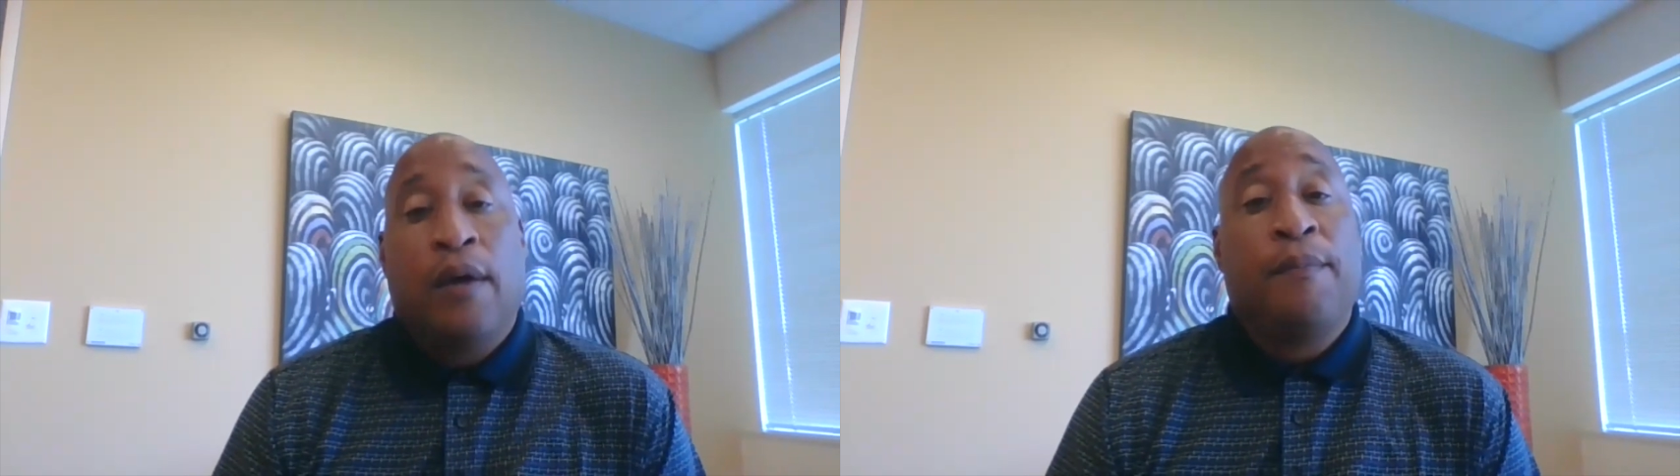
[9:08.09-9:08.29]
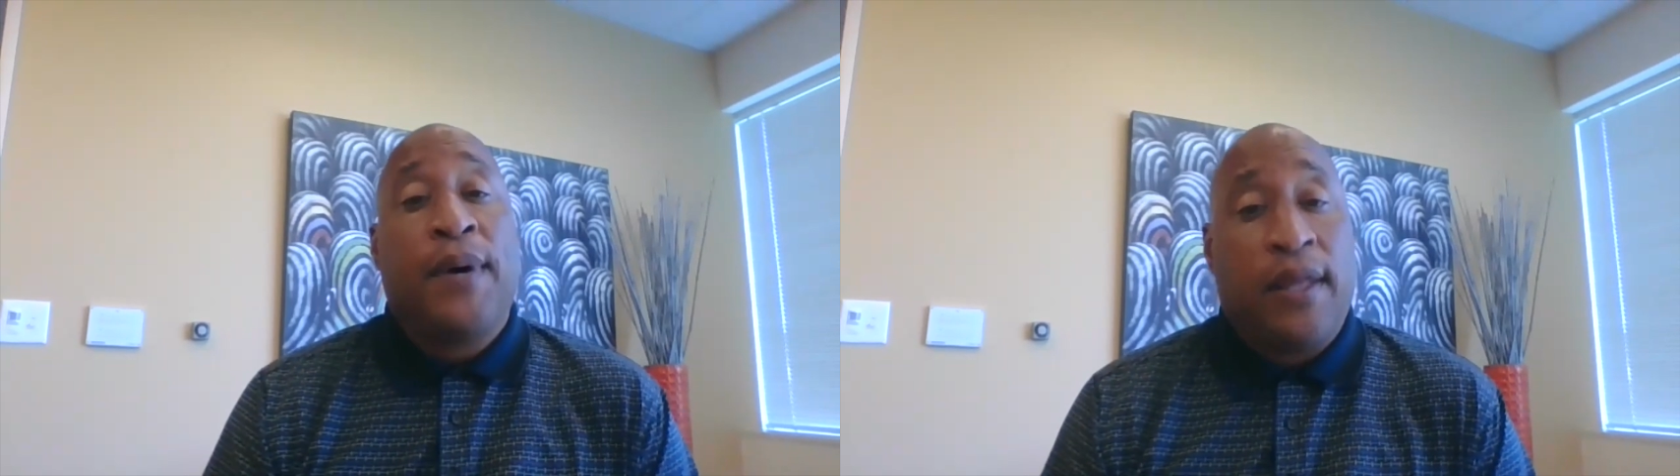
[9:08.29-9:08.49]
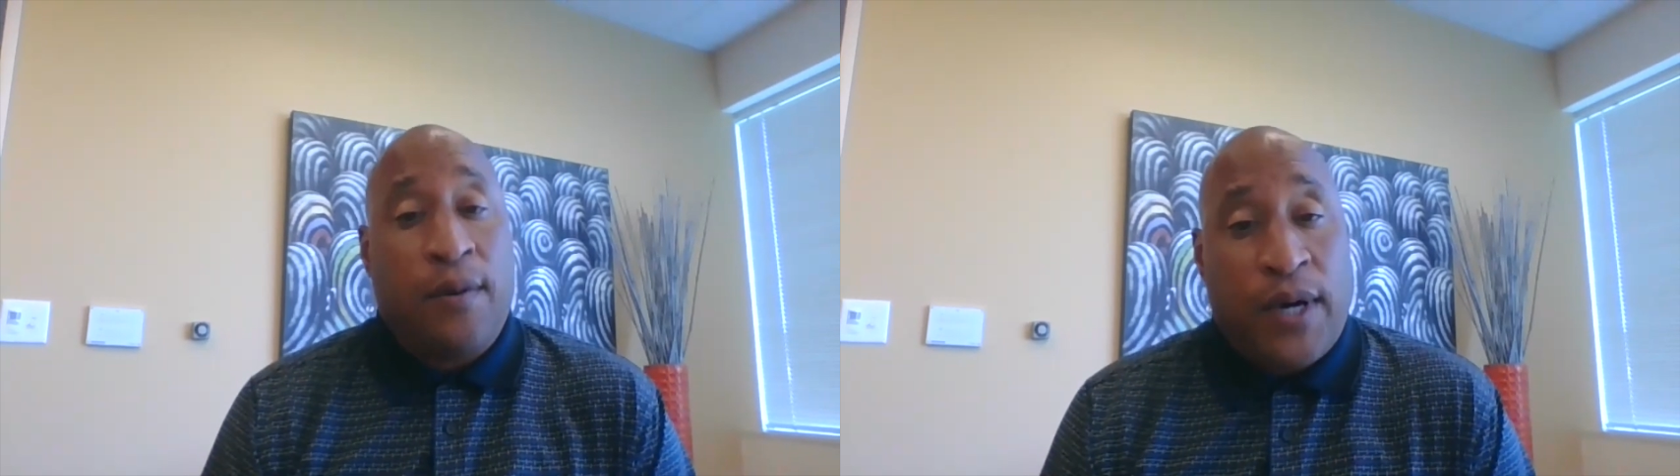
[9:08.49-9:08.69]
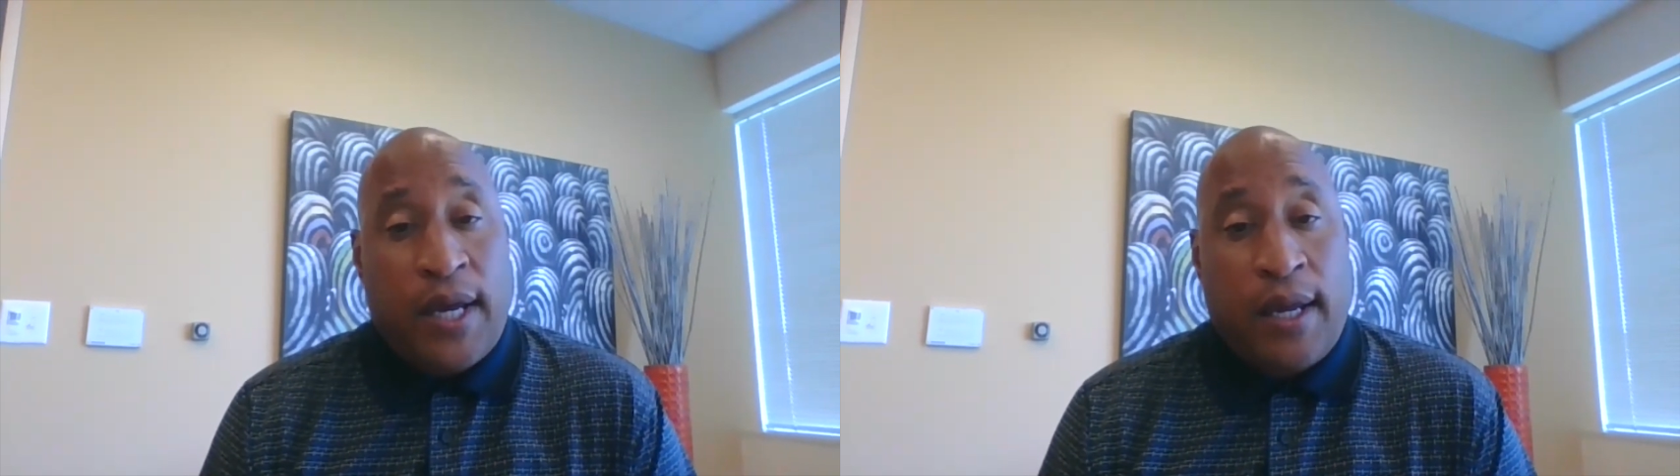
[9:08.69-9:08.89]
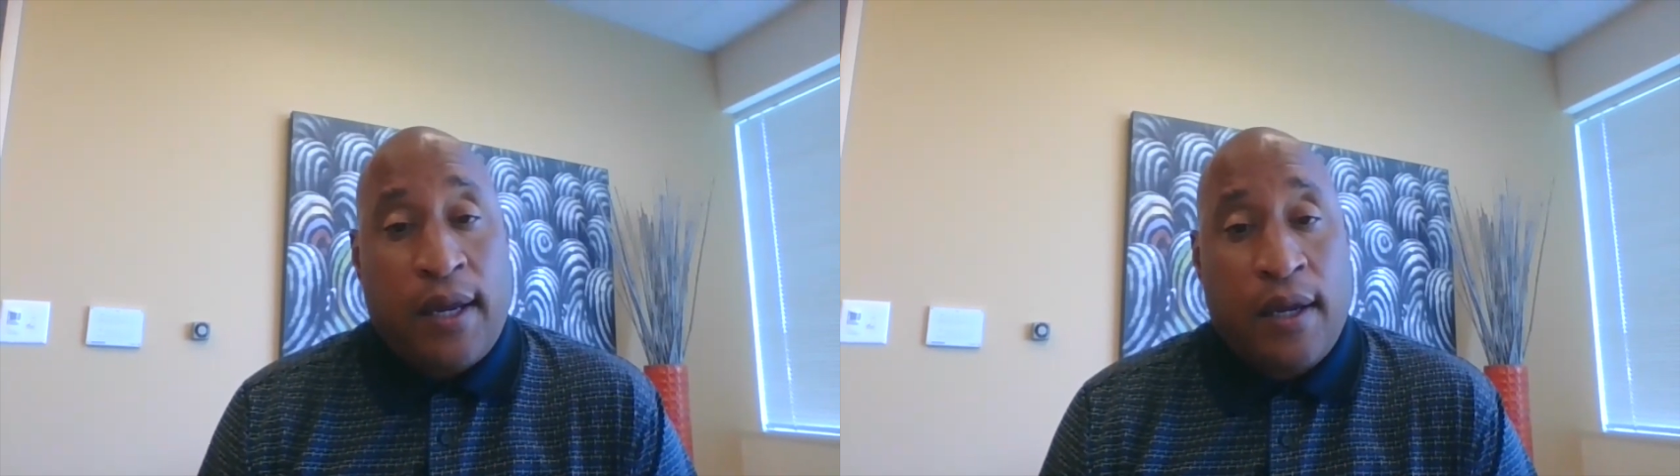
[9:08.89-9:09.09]
By the
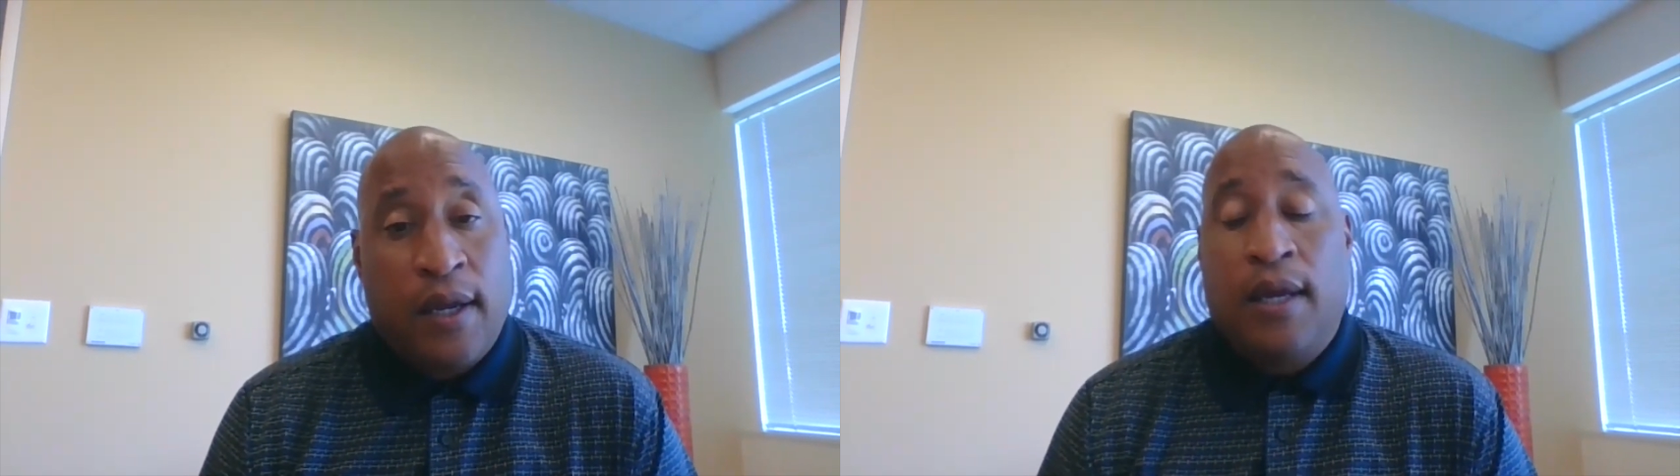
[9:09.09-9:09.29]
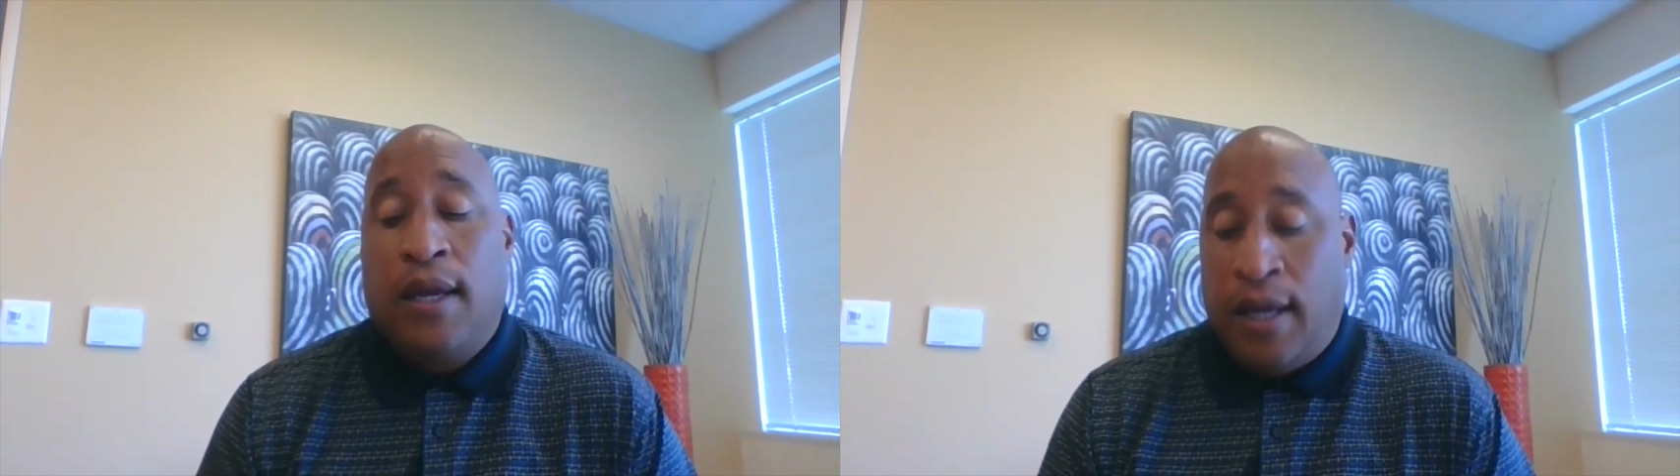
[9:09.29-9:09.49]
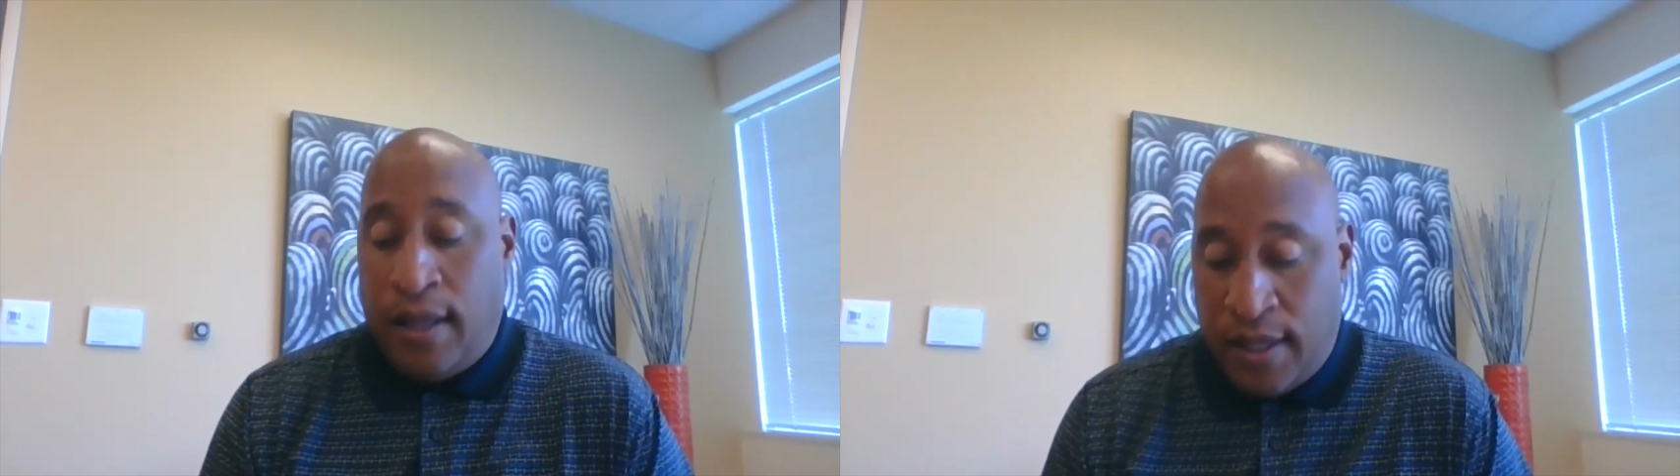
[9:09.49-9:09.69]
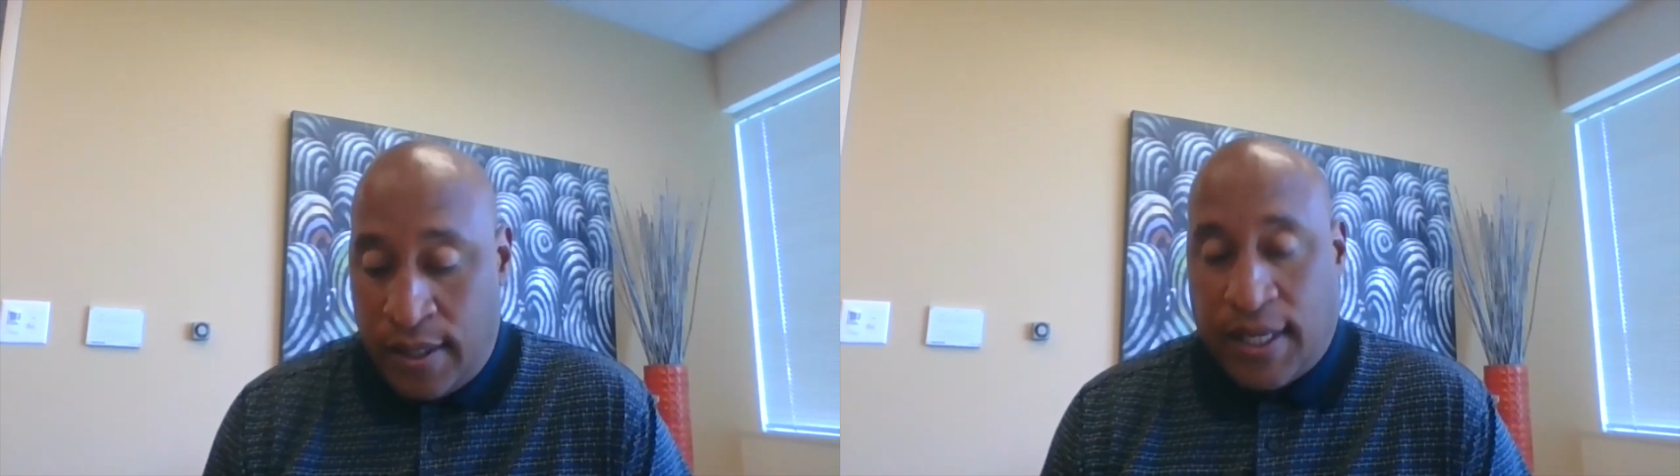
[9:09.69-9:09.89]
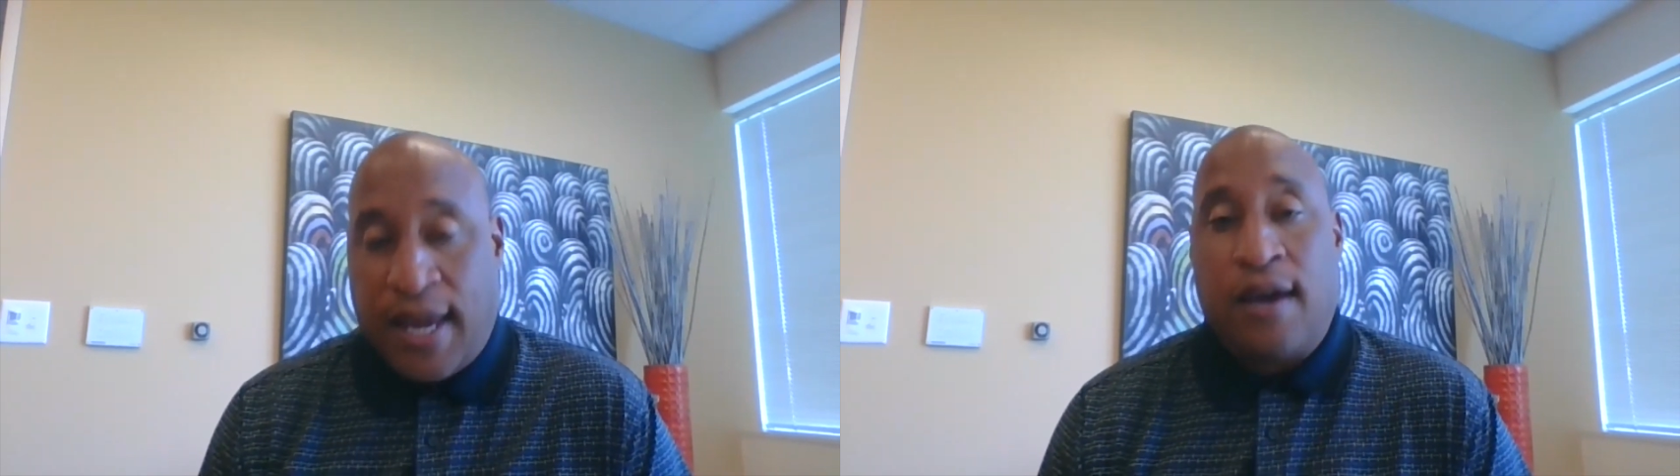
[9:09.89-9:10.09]
way, in
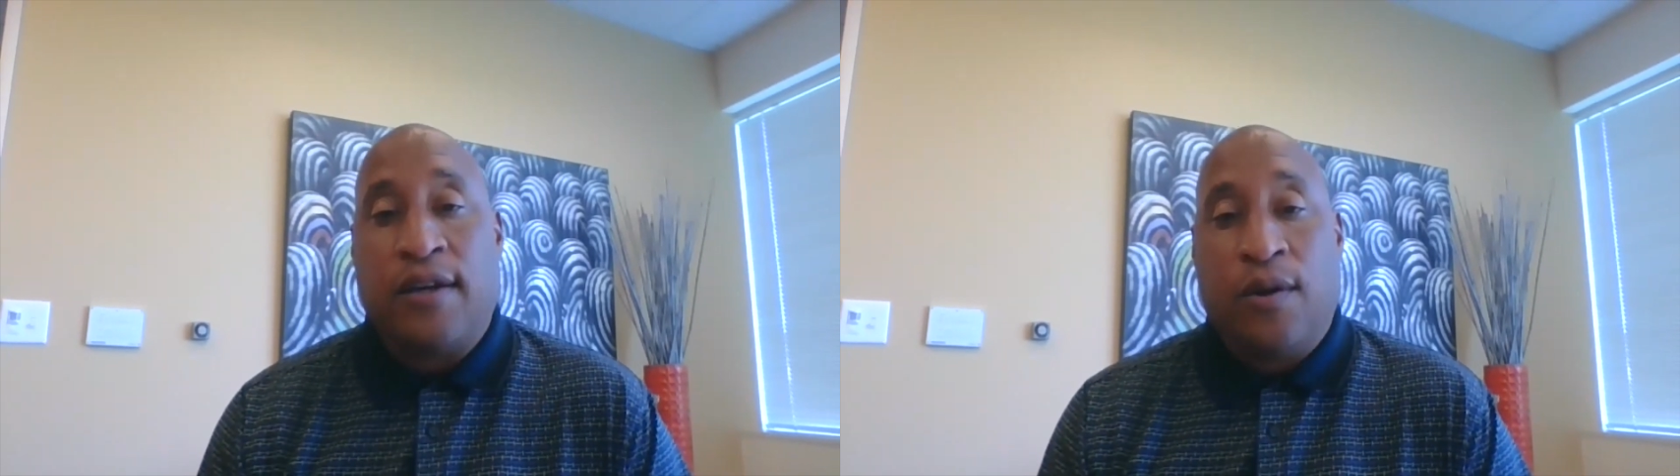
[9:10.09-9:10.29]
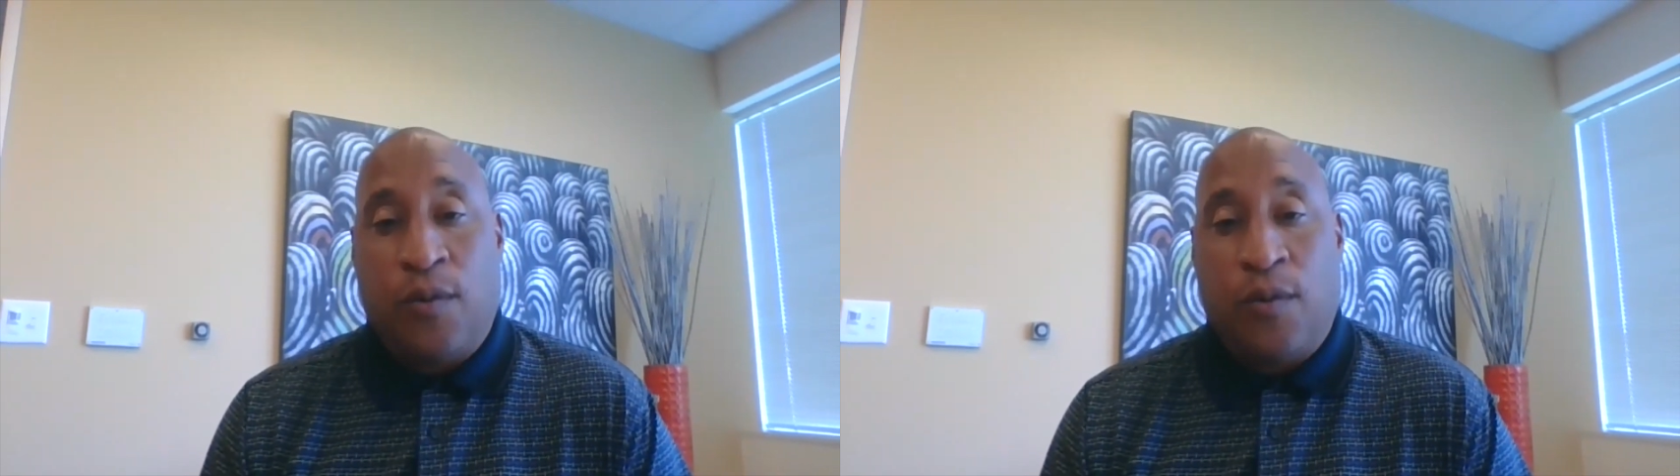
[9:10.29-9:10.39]
this county,